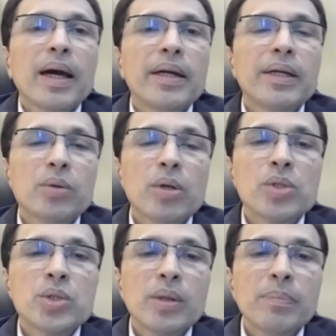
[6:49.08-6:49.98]
And it is
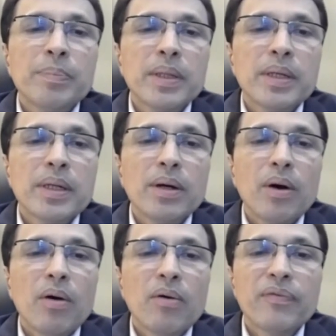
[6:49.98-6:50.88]
also a period
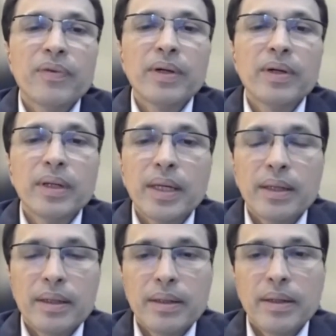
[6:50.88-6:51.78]
of
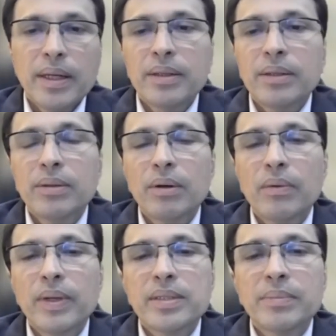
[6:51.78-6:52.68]
learning, right? You
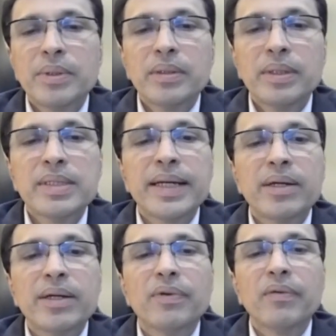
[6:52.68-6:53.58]
always, because these
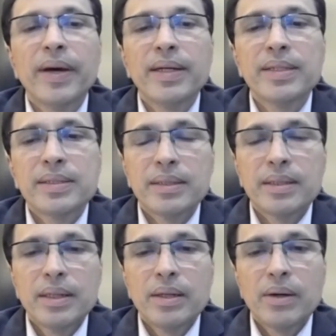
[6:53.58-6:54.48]
kind of events
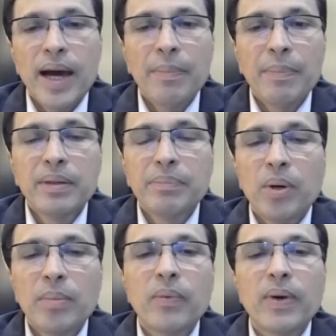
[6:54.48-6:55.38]
happen
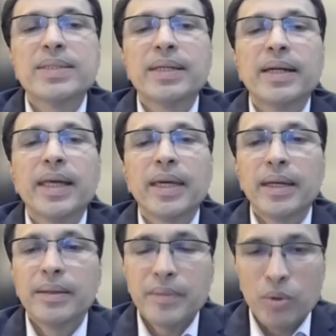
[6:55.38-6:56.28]
probably once in a
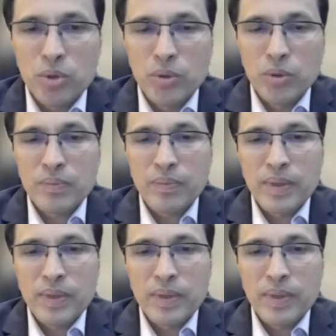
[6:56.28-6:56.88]
decade or so.